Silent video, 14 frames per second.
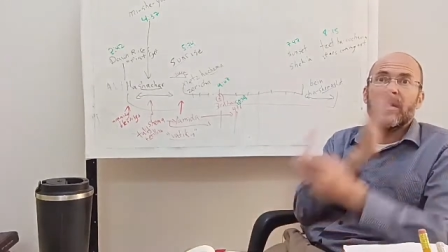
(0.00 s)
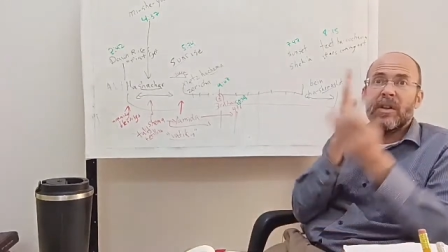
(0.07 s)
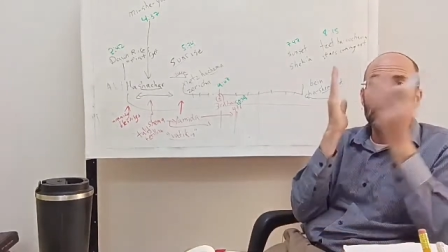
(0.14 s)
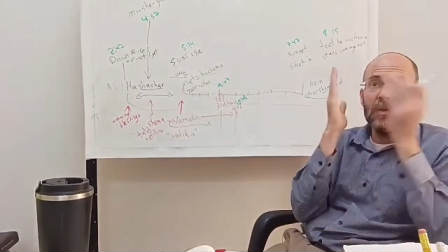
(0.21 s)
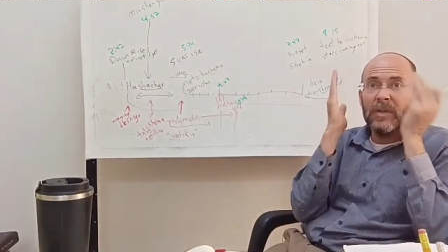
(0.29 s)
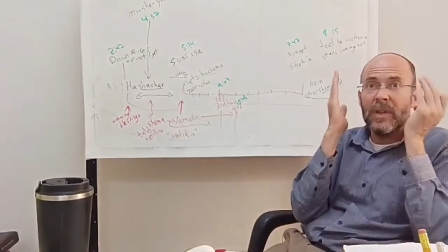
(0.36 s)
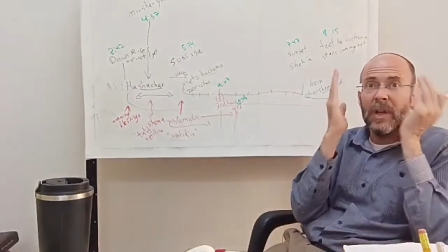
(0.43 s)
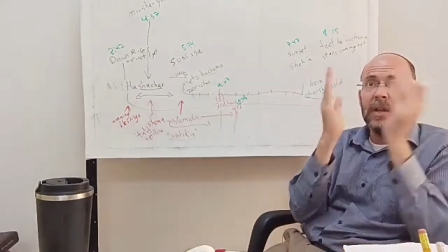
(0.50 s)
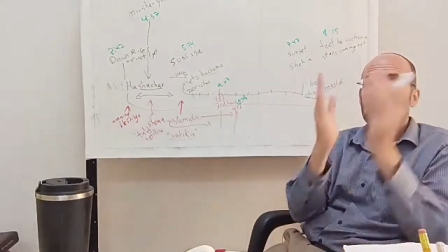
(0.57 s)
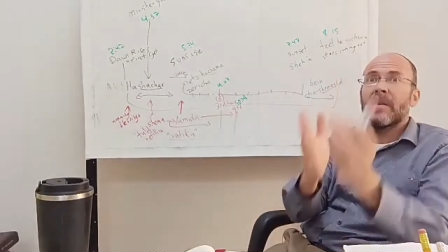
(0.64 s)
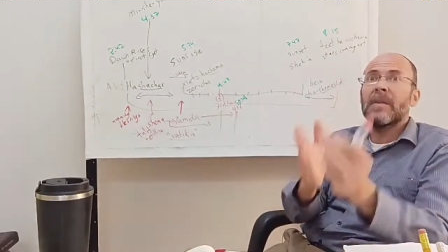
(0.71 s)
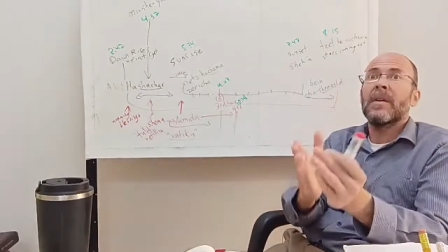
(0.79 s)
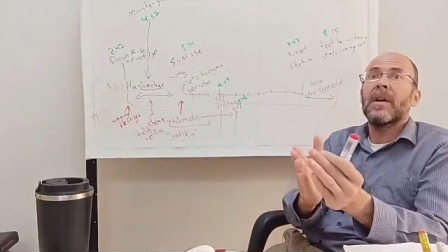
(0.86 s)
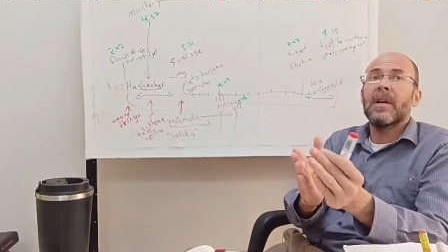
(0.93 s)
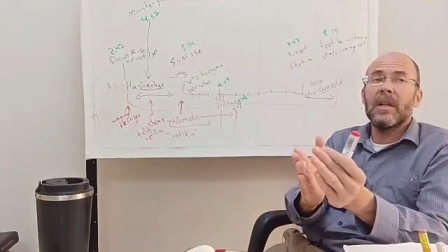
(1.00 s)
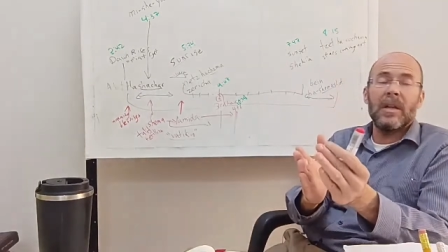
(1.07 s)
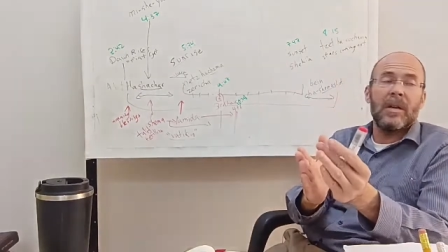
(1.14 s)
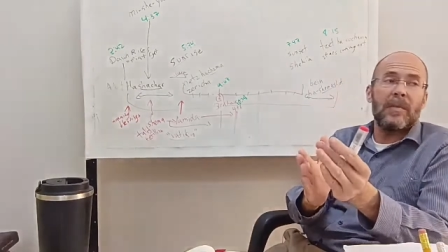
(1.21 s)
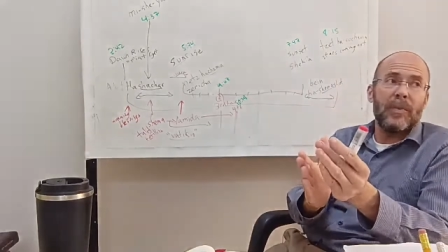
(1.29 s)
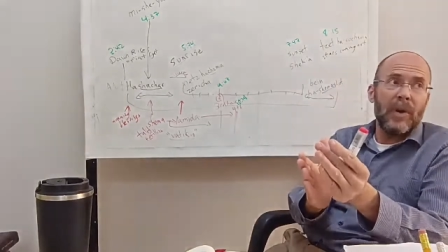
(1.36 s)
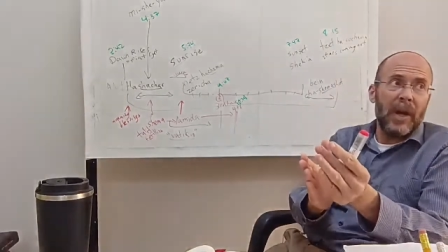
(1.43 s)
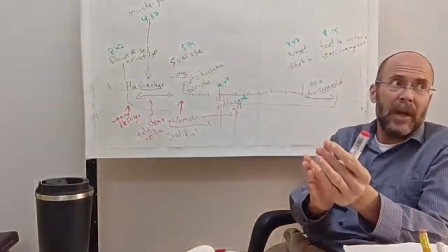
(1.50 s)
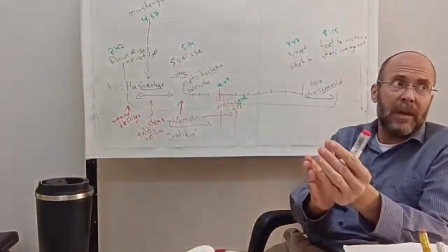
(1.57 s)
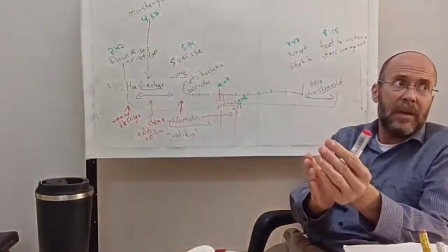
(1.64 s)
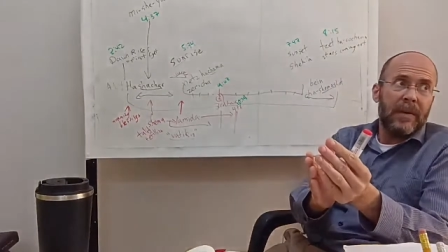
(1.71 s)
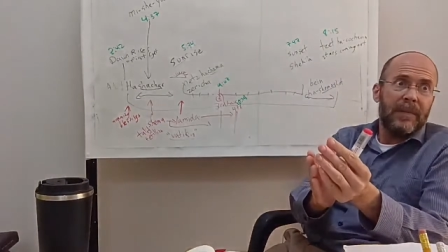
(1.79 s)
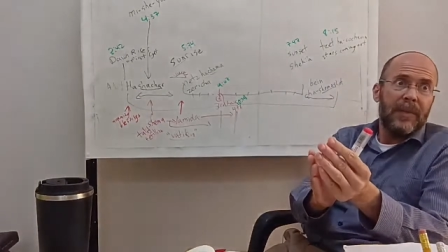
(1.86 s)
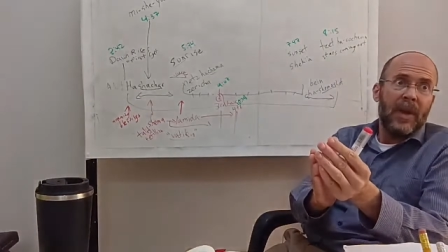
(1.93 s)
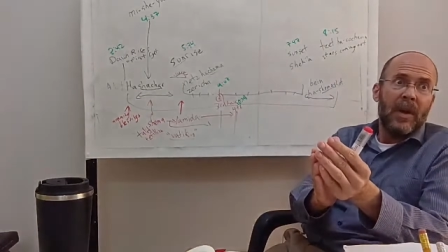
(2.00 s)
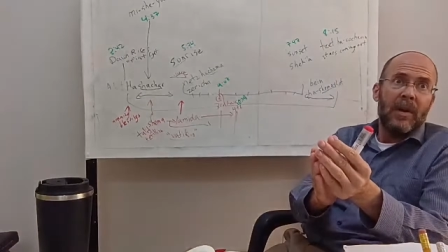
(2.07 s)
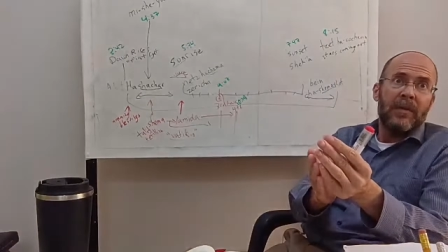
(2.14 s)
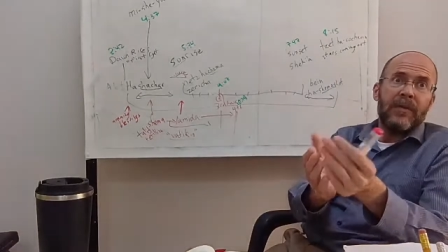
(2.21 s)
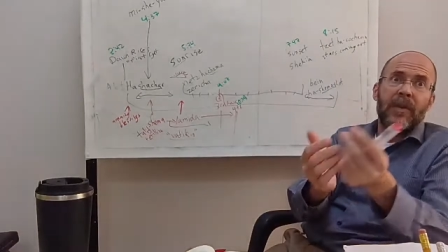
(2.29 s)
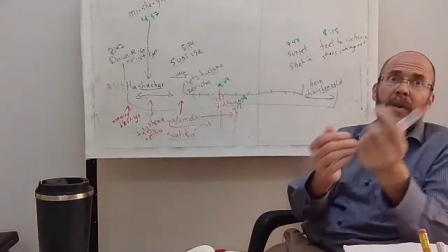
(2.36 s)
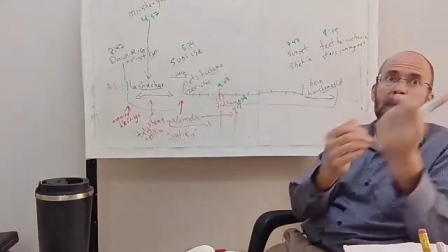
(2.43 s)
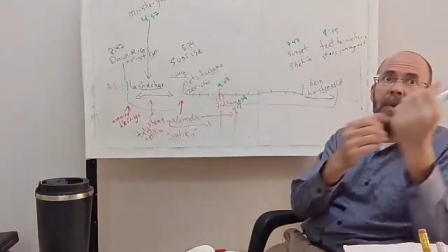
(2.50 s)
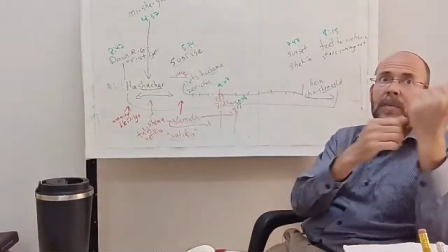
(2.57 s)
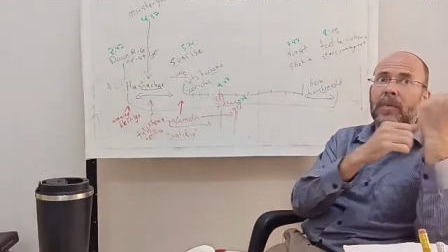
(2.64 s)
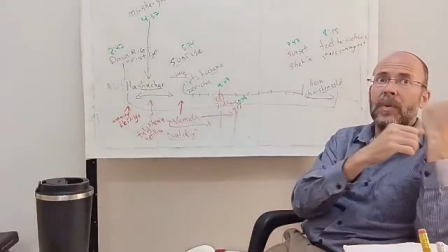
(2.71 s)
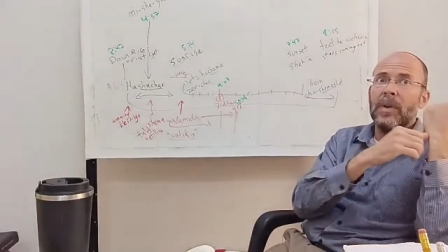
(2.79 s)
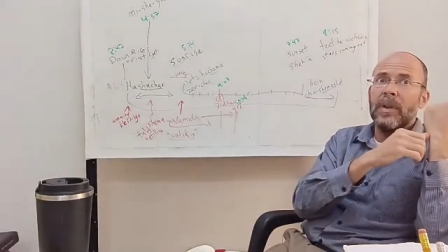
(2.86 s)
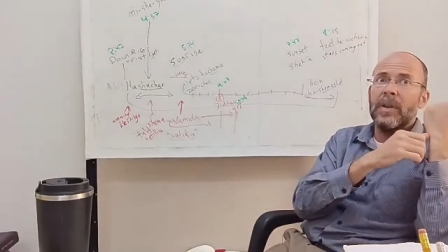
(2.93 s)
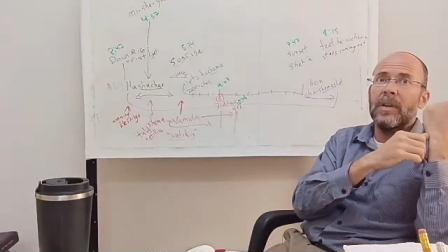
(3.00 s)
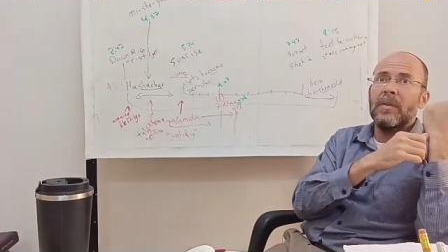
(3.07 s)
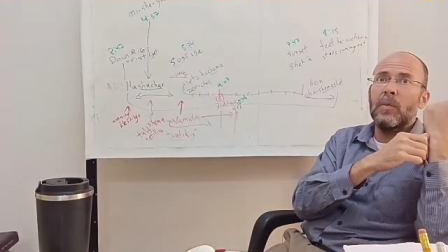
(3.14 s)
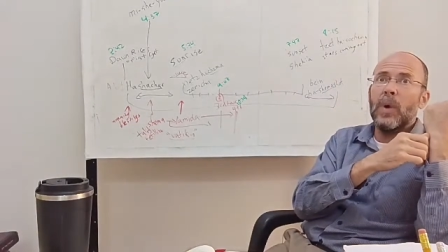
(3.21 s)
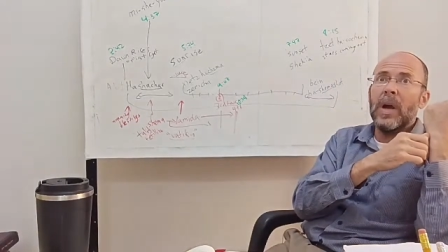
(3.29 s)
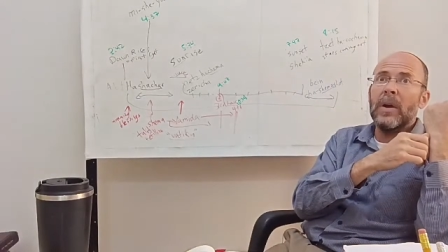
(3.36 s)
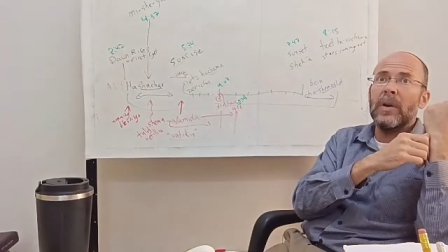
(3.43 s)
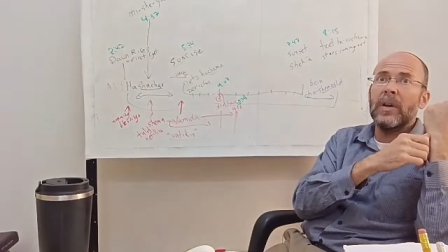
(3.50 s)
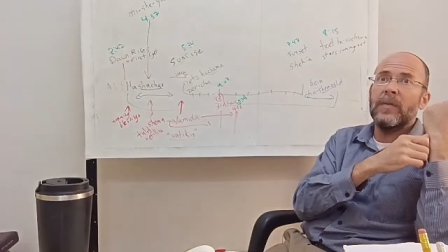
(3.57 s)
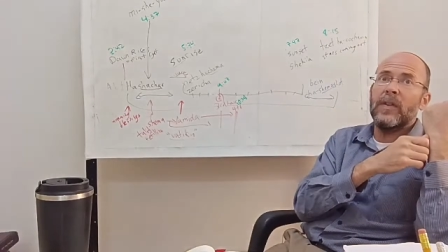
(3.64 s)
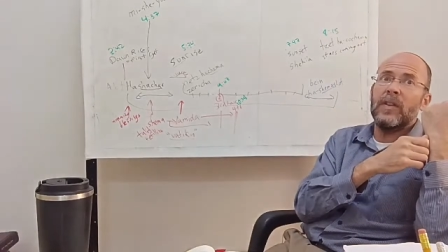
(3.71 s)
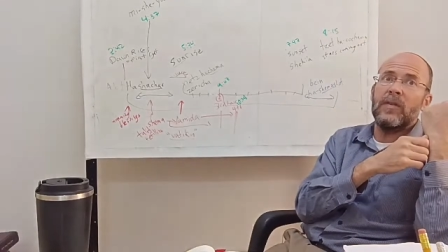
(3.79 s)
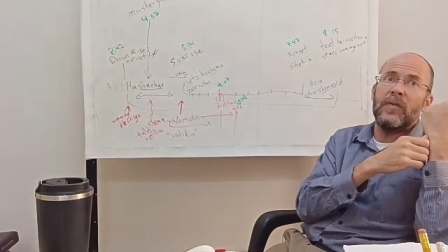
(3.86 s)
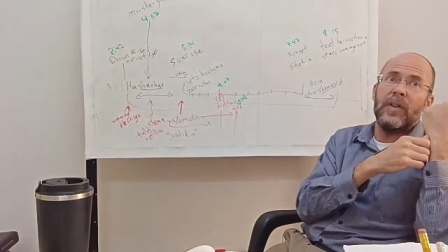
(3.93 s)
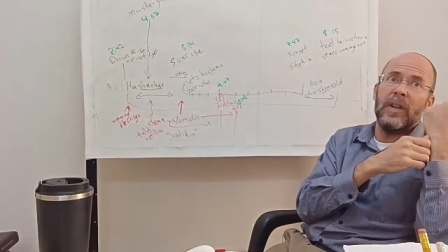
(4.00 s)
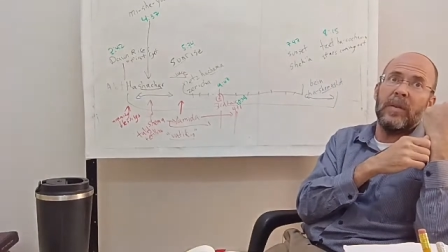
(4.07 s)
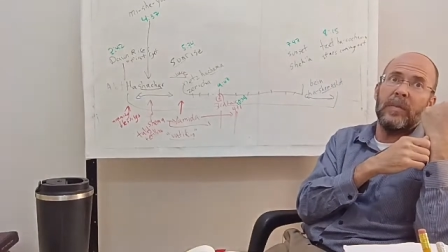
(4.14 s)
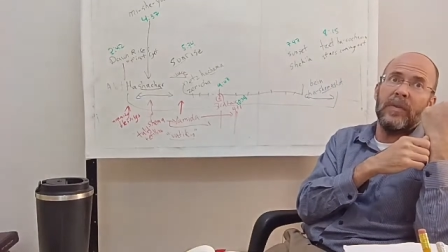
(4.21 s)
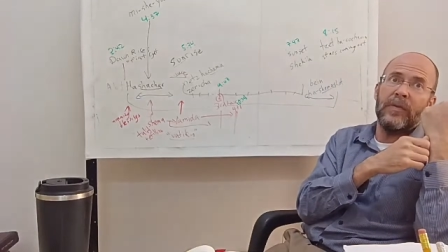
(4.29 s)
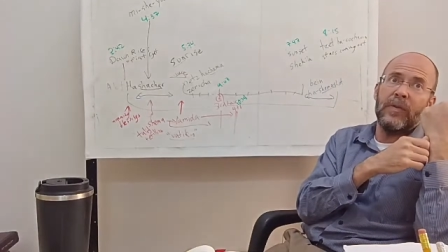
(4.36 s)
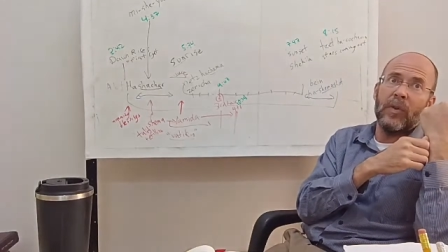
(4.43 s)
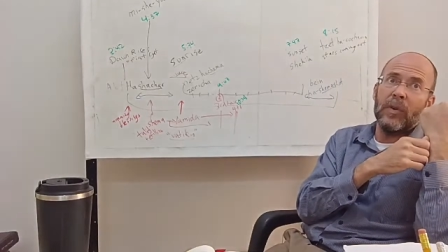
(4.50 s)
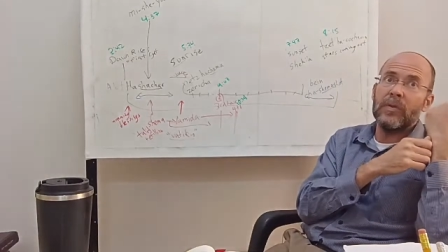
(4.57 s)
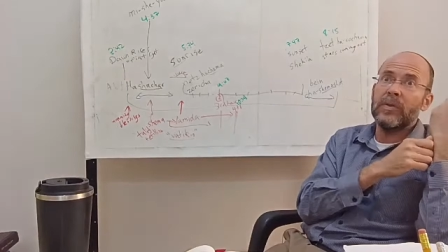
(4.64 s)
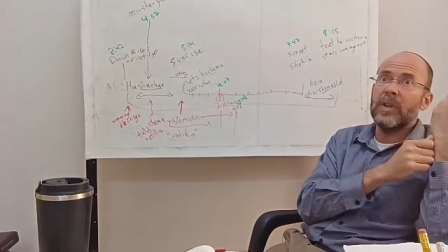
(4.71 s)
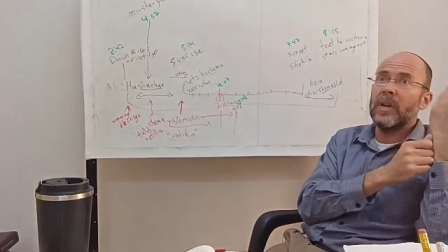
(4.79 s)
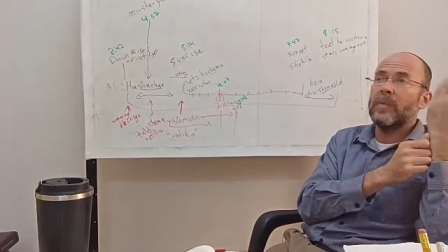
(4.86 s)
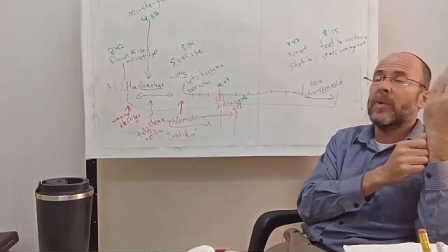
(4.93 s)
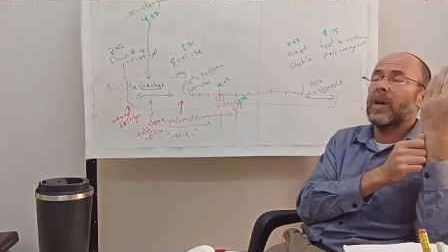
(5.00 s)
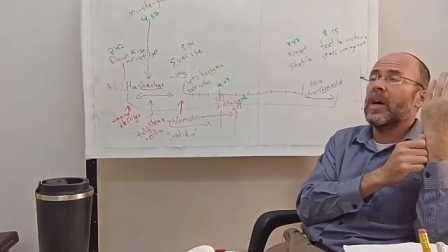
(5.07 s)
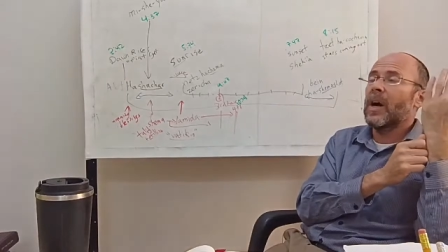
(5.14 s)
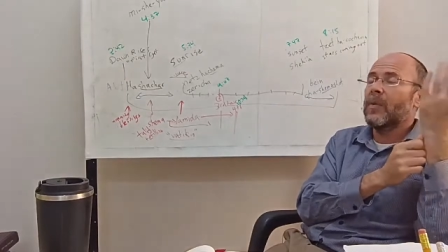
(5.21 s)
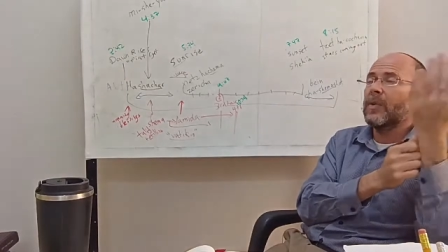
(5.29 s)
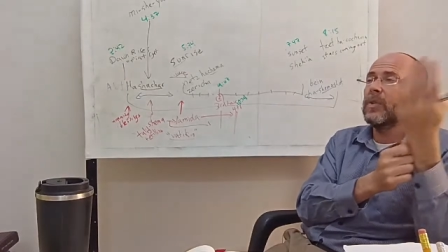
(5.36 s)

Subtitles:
It was a clear break from the wearing of the tefillin before. You said a bracha